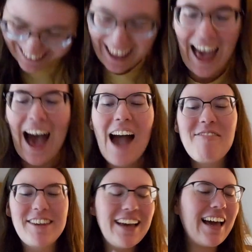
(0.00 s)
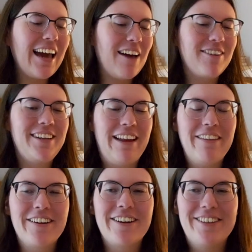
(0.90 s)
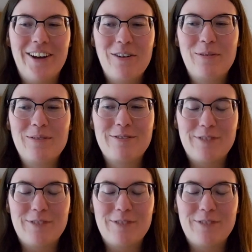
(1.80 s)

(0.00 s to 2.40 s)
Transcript: I feel like I have another note